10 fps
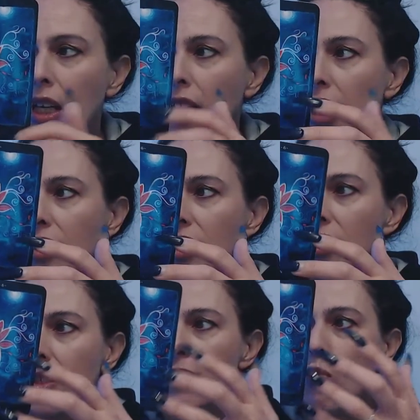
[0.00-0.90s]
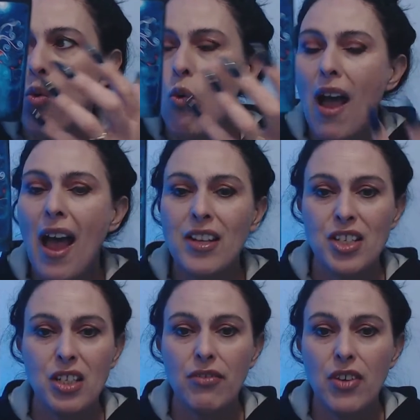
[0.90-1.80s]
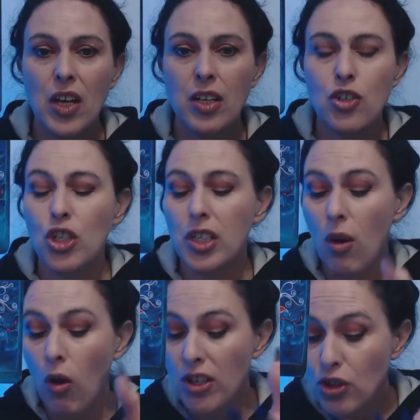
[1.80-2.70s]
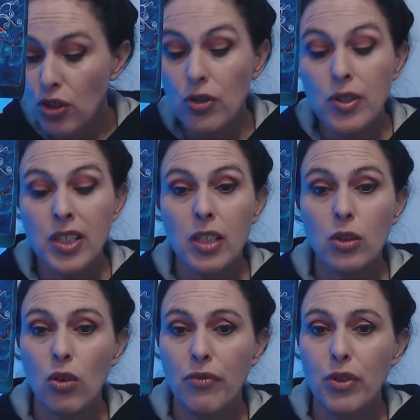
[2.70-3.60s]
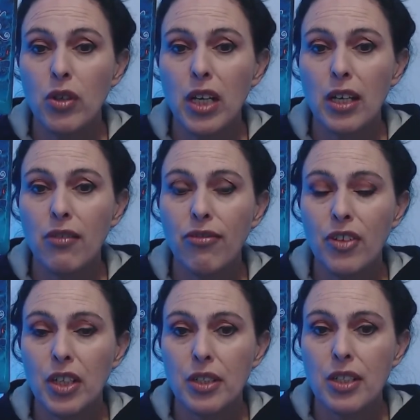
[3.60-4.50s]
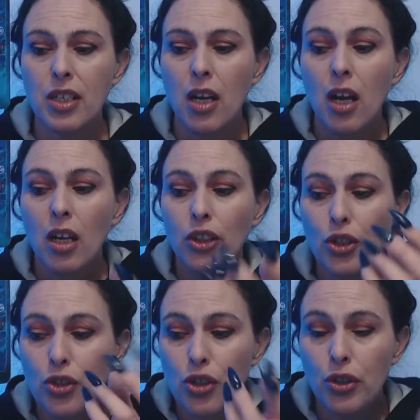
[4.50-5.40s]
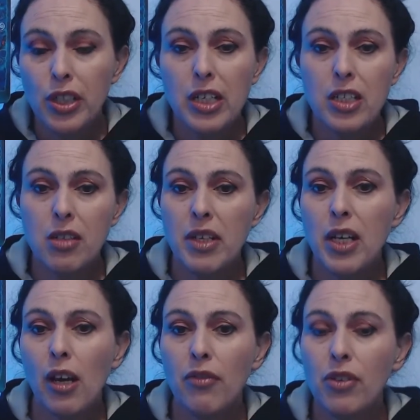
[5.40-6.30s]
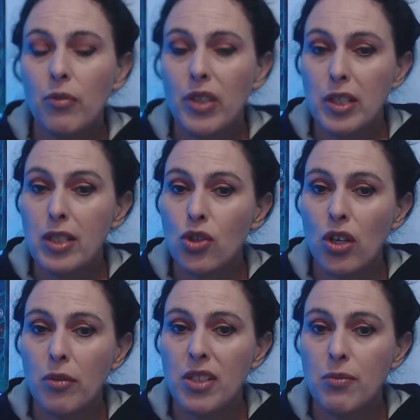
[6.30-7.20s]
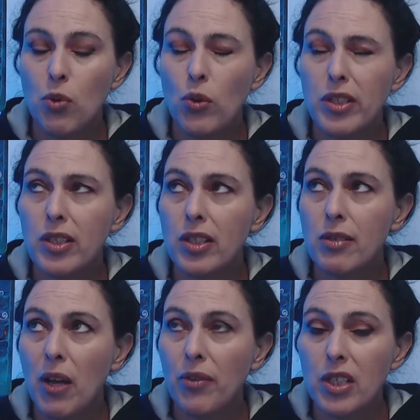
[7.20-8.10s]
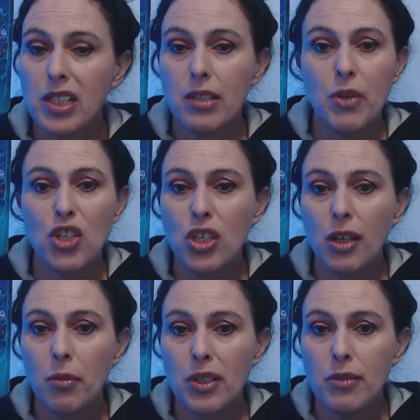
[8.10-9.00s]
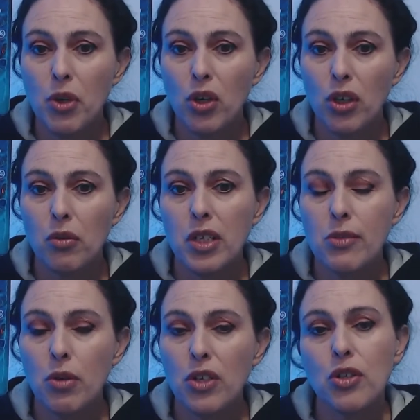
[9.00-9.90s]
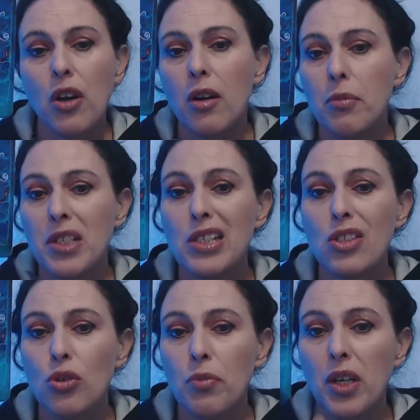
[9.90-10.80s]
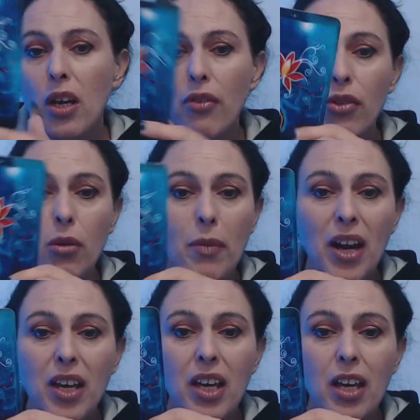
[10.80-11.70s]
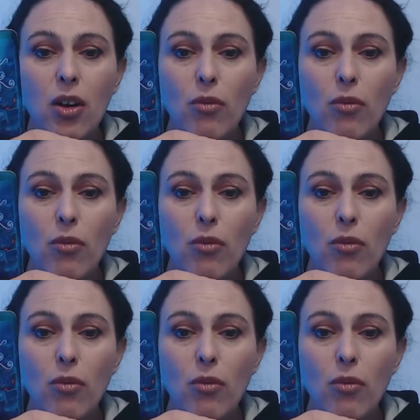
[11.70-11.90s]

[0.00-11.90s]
into this more active energy. I do see a lot of you getting fit. You do need to be careful of extreme sports this month, especially because Mercury is retrograde. Be super careful about it. Again, I'm